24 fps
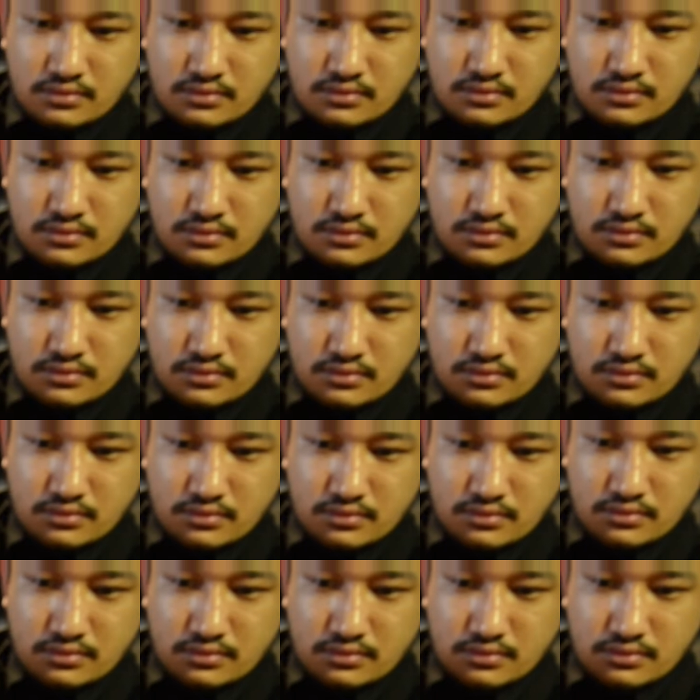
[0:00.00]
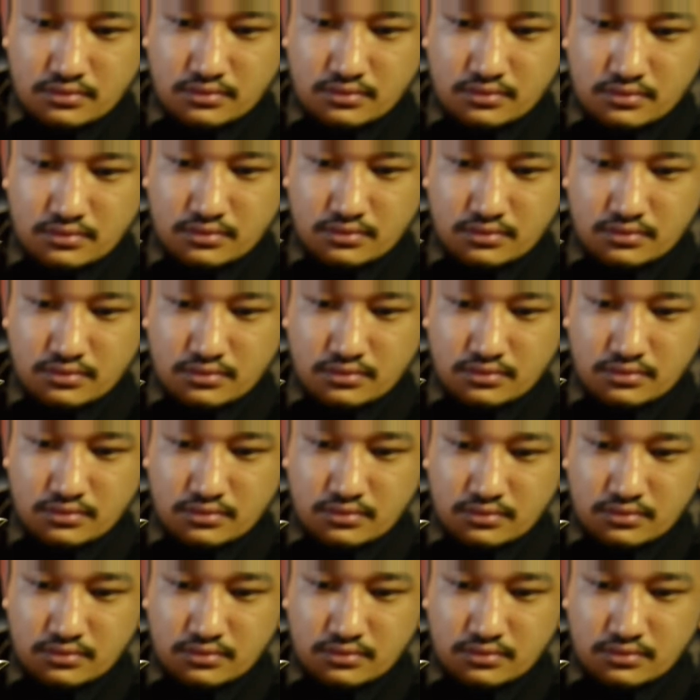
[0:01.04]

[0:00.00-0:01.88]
[no speech]